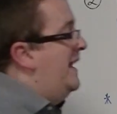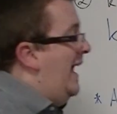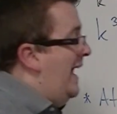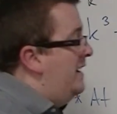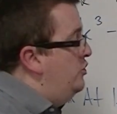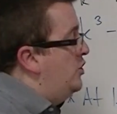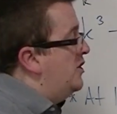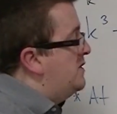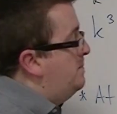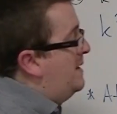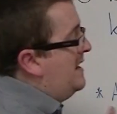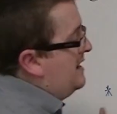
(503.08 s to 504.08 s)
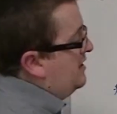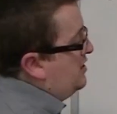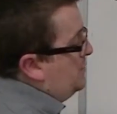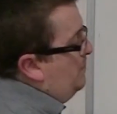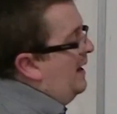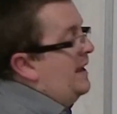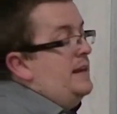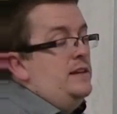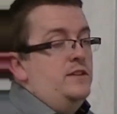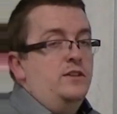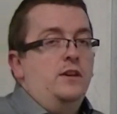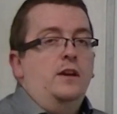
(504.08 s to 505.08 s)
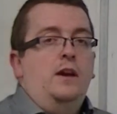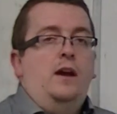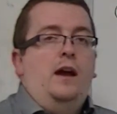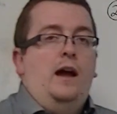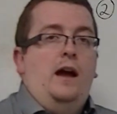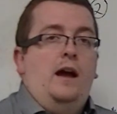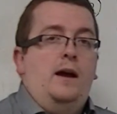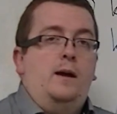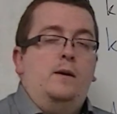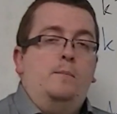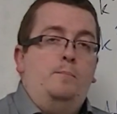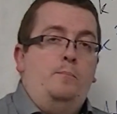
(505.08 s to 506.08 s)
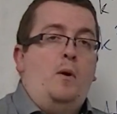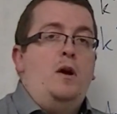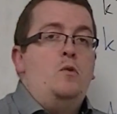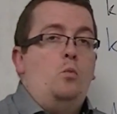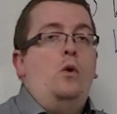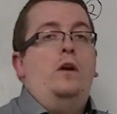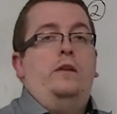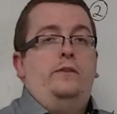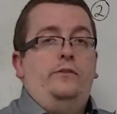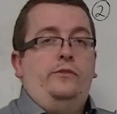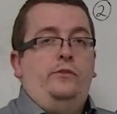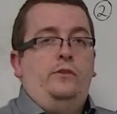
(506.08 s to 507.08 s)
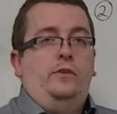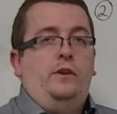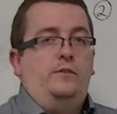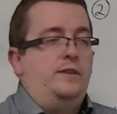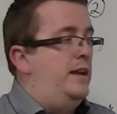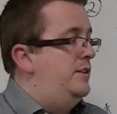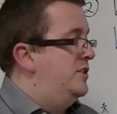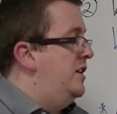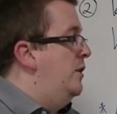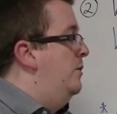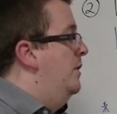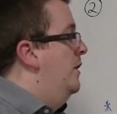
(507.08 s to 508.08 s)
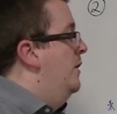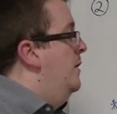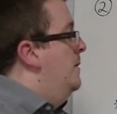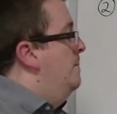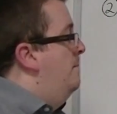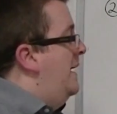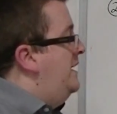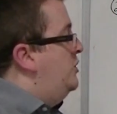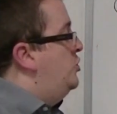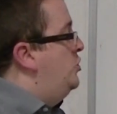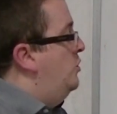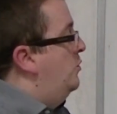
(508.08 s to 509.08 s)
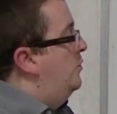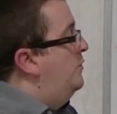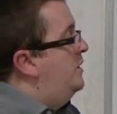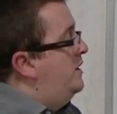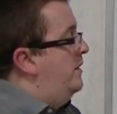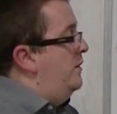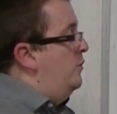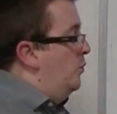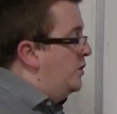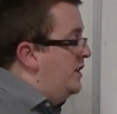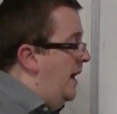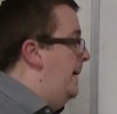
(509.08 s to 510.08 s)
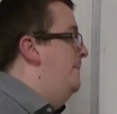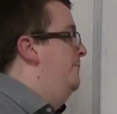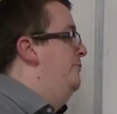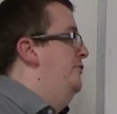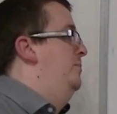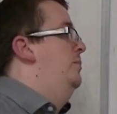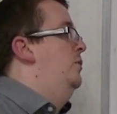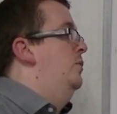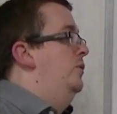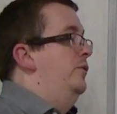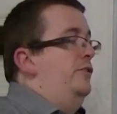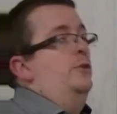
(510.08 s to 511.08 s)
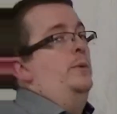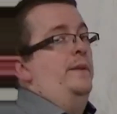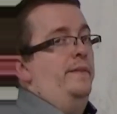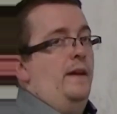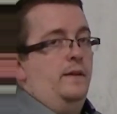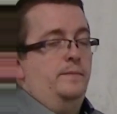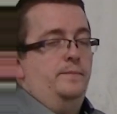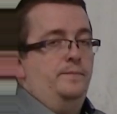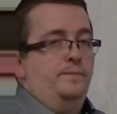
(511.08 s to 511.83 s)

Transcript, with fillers: can just be explained by words. Okay, so make sure that you know you're comfortable doing that.